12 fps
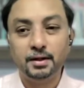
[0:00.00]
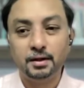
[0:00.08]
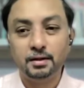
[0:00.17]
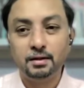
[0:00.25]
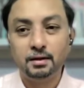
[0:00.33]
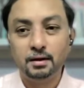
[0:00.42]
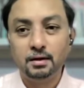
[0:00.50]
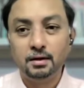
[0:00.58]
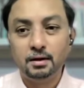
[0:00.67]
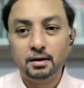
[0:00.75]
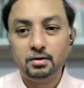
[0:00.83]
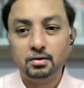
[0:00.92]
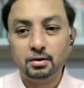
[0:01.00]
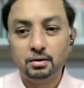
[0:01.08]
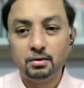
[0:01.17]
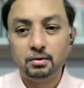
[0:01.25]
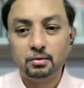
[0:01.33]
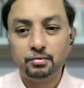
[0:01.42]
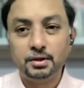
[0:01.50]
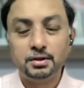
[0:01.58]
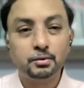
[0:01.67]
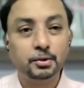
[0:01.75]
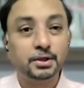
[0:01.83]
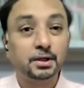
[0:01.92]
places. So
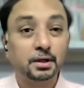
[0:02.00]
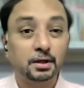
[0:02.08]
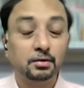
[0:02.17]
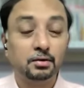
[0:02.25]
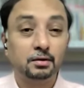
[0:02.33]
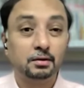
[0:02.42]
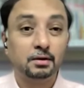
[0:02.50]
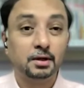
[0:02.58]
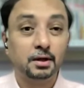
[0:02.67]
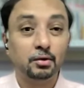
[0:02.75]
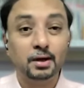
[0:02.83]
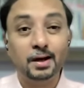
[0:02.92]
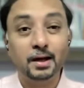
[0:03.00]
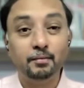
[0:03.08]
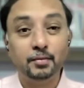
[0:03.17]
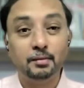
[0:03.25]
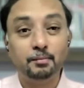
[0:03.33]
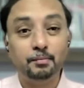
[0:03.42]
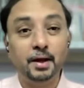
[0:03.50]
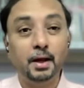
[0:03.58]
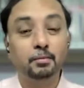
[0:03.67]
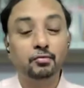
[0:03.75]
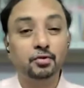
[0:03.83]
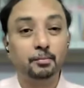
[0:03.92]
first question is, can you type the
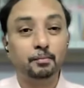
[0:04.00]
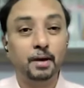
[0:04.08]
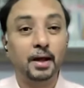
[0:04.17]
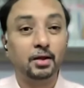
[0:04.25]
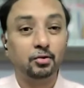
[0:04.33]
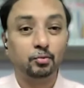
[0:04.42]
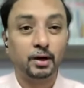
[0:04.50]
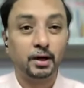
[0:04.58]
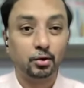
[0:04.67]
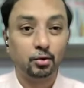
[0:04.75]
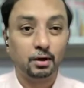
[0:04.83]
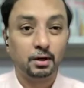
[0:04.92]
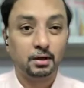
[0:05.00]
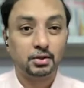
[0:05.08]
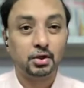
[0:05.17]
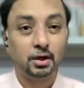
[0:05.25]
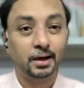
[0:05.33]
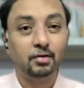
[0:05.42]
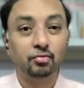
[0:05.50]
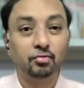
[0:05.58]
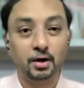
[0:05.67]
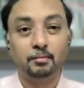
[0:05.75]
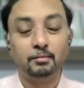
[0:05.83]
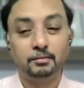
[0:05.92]
name of the place where you are joining
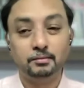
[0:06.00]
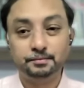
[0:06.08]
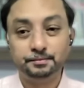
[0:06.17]
from?